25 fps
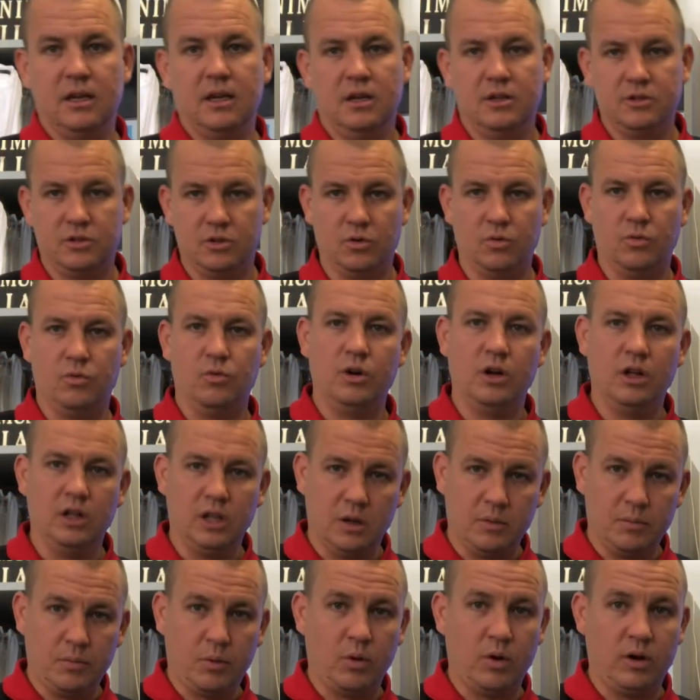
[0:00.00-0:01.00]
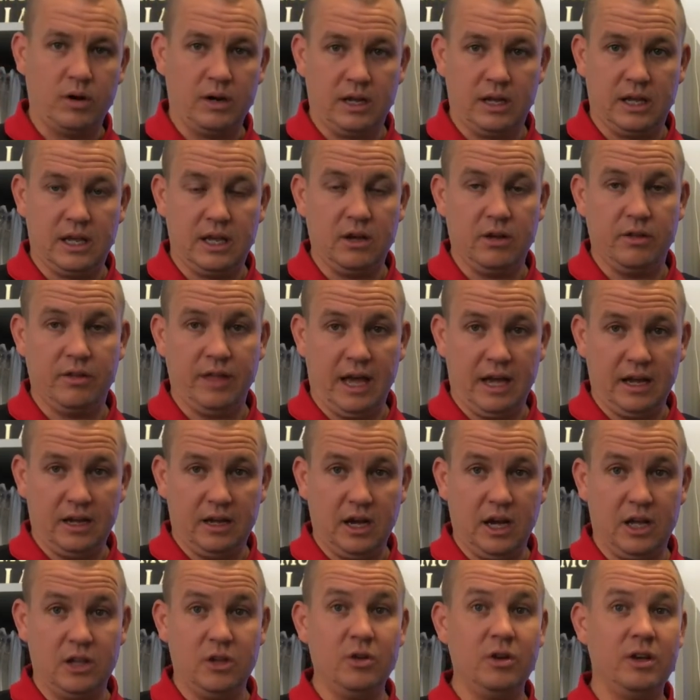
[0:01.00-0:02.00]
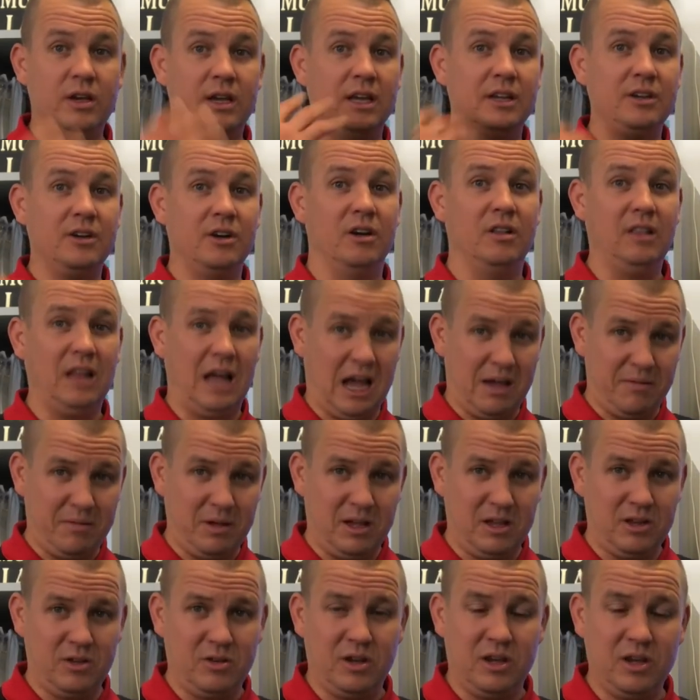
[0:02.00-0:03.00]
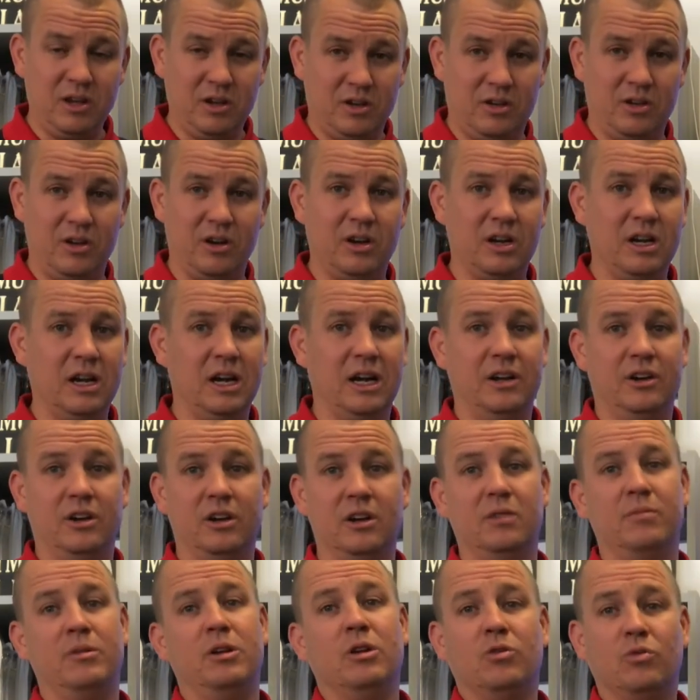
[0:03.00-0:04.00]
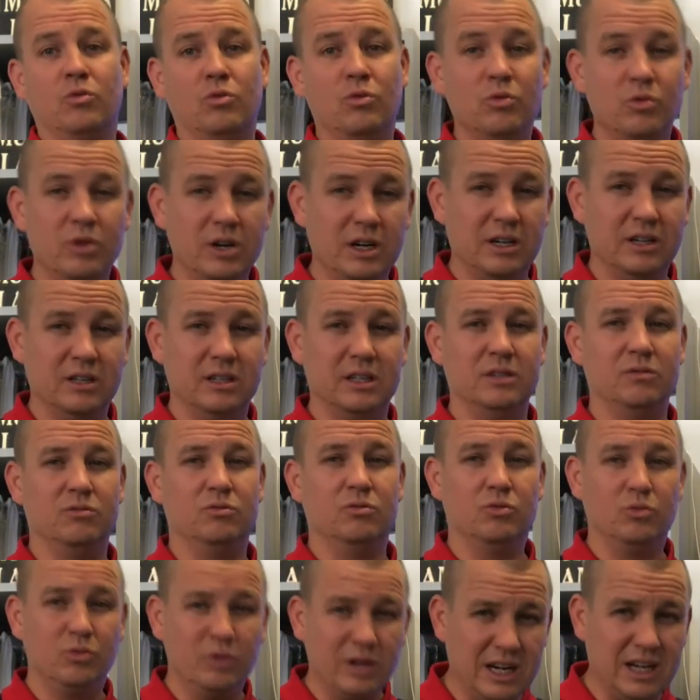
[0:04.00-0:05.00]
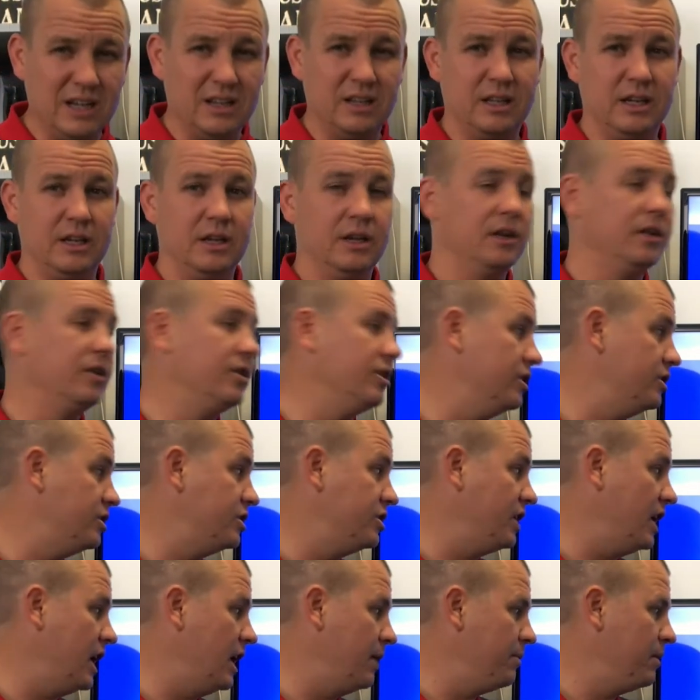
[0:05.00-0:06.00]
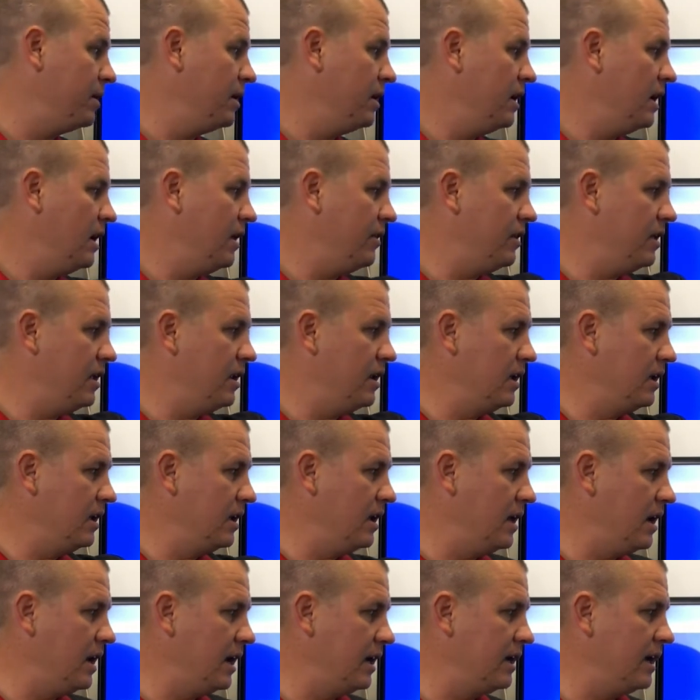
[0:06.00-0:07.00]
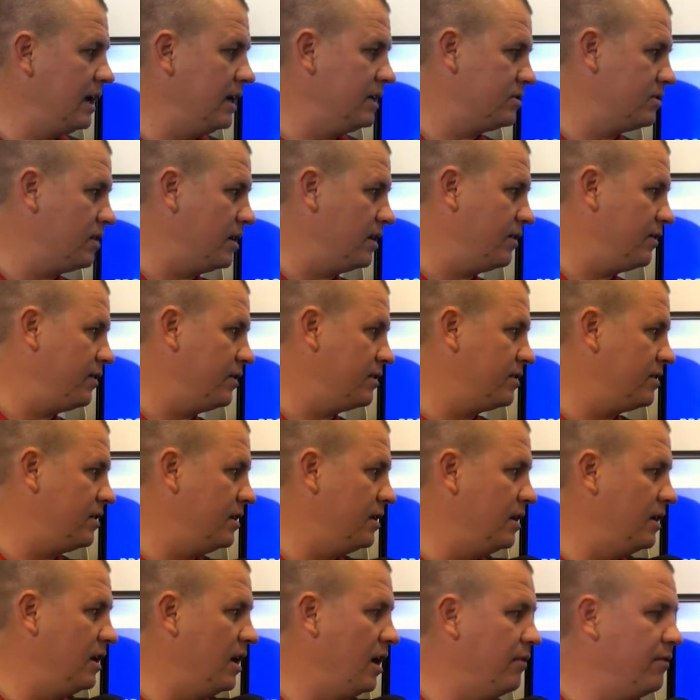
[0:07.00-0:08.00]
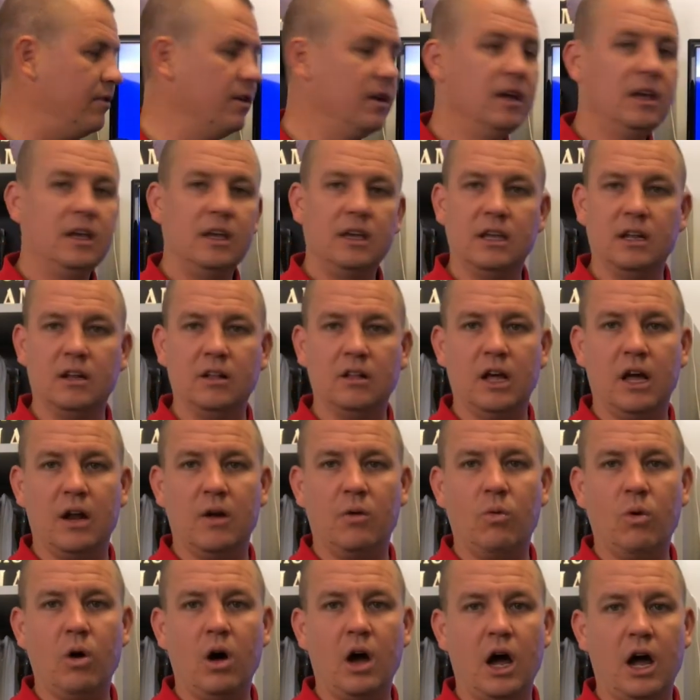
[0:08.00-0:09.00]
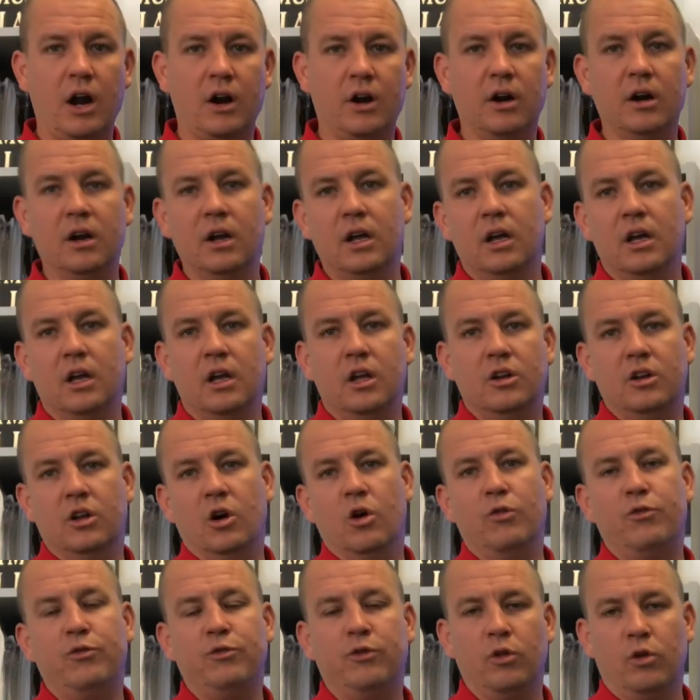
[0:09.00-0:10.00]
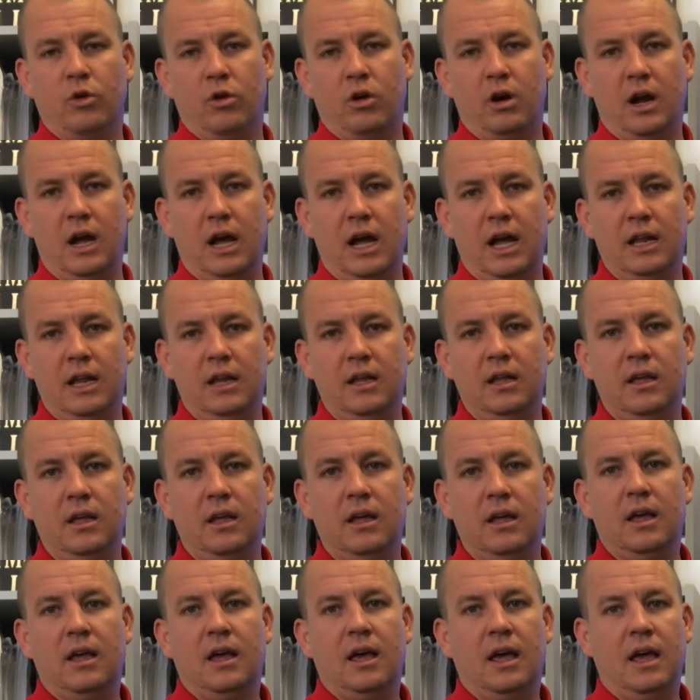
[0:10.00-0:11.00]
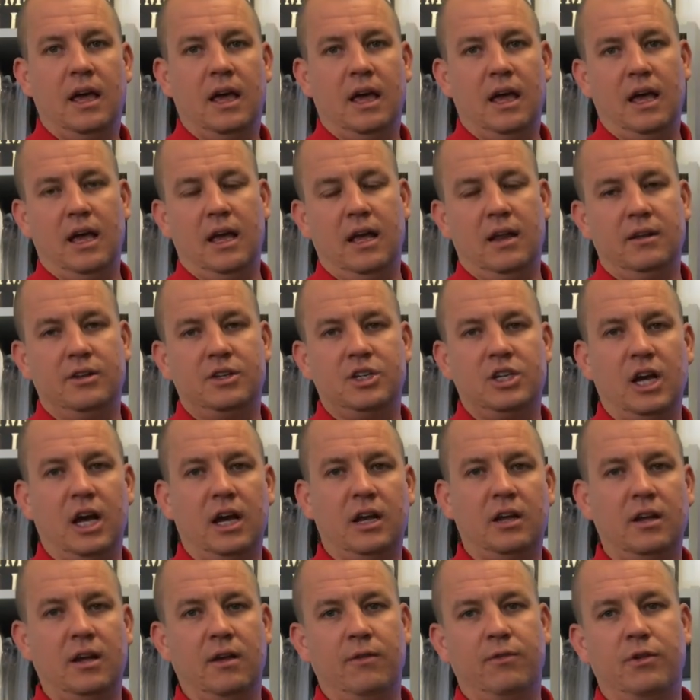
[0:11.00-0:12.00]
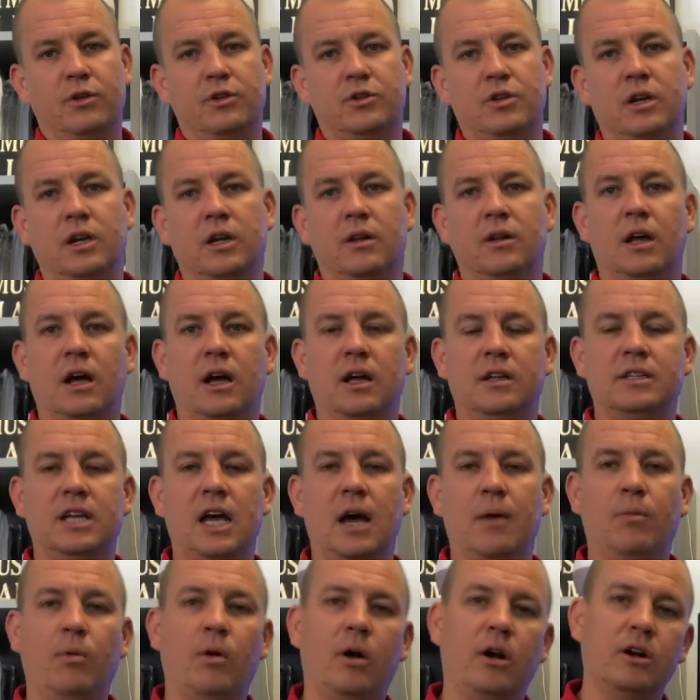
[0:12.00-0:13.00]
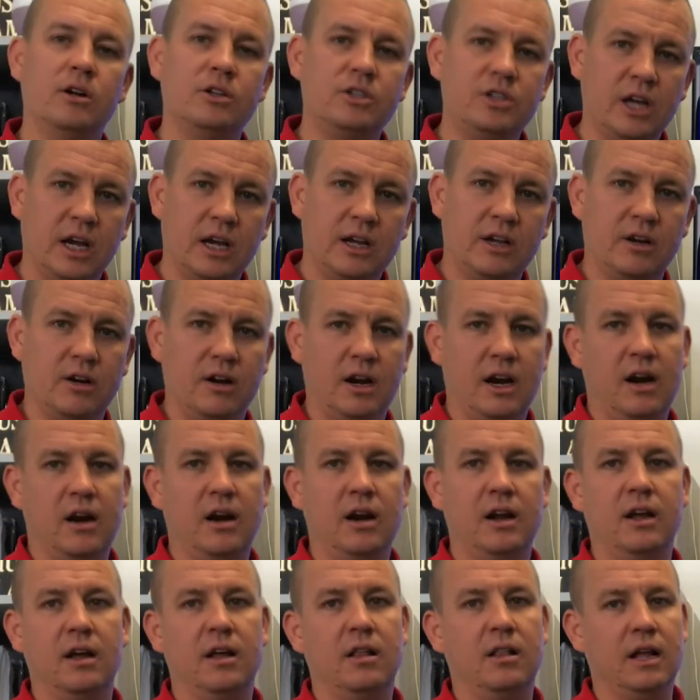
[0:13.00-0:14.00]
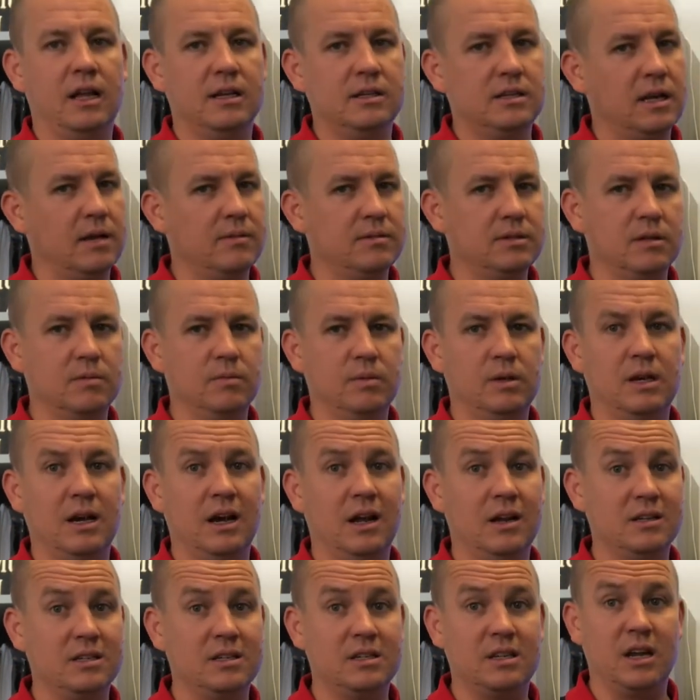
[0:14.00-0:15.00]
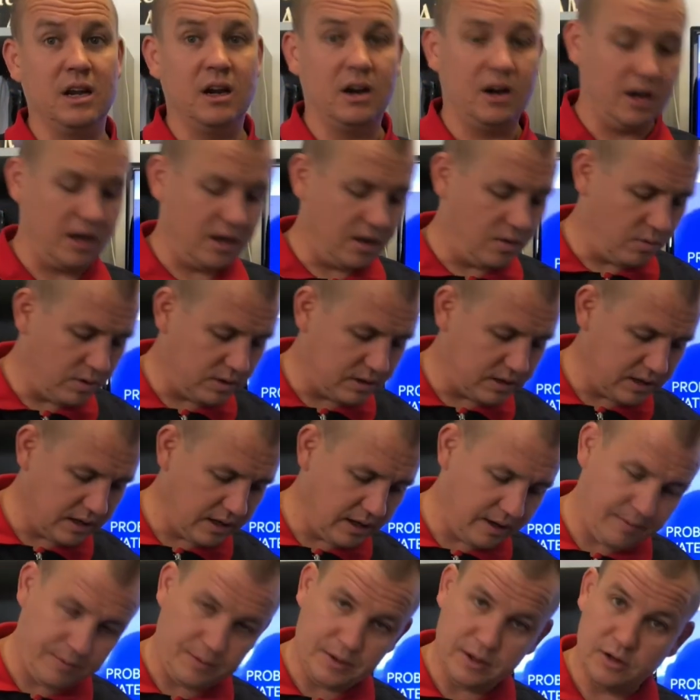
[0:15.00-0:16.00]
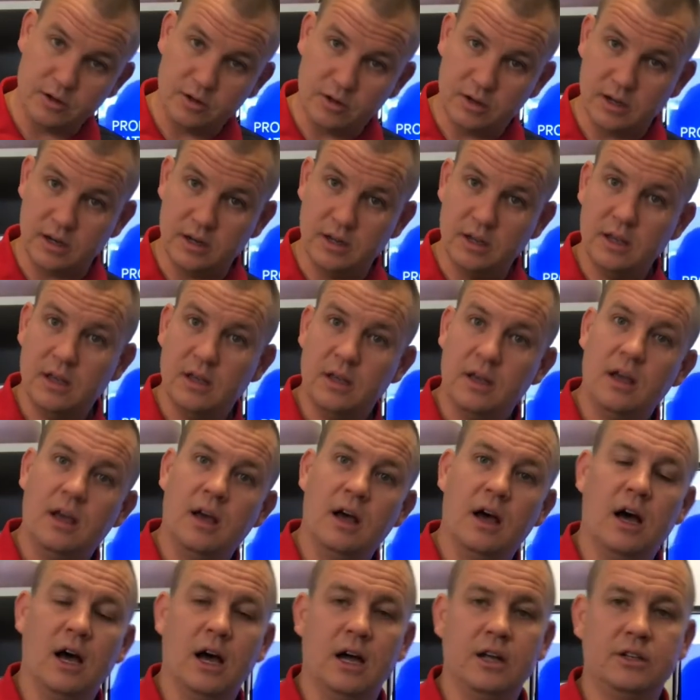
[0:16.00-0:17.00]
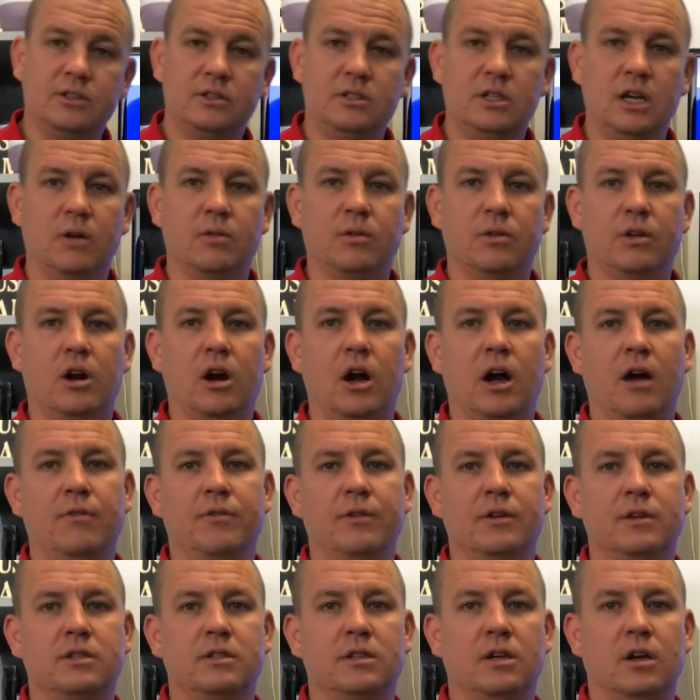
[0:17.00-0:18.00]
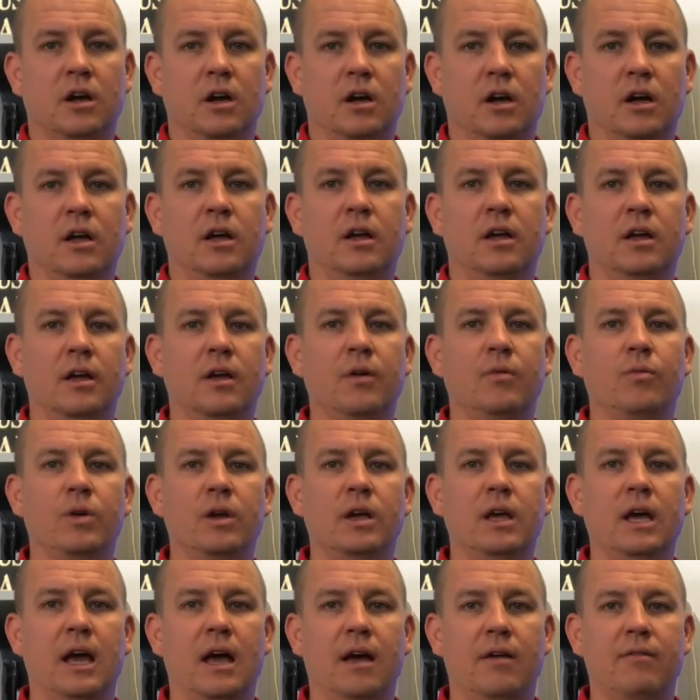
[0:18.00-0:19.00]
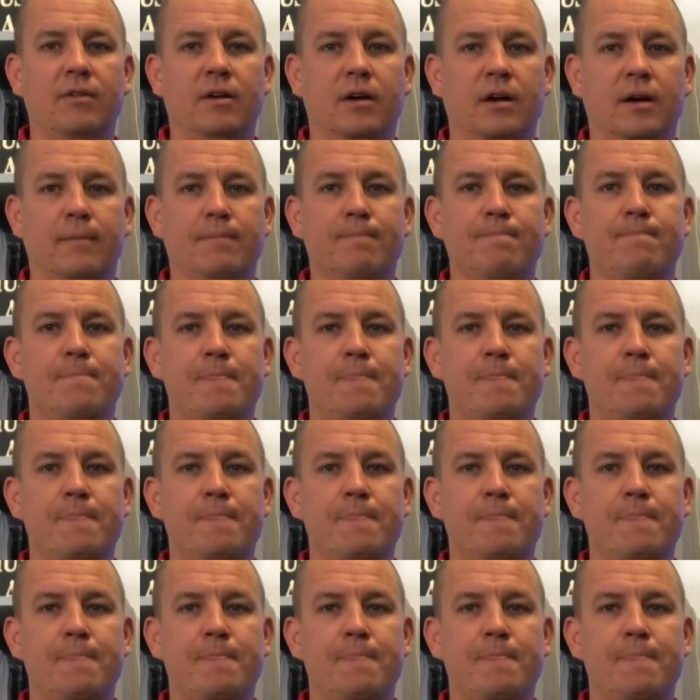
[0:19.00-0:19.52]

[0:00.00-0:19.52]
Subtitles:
So really important to heal that gut. You get your alignment and you heal your gut, you're going to be in really, really good shape. And then again, I can't stress it enough, get a lot of water, no fluoride, and check if you're drinking tap water, check your area. A lot of times it's going to be kind of scary what's in it. And you can check with our office, and we have a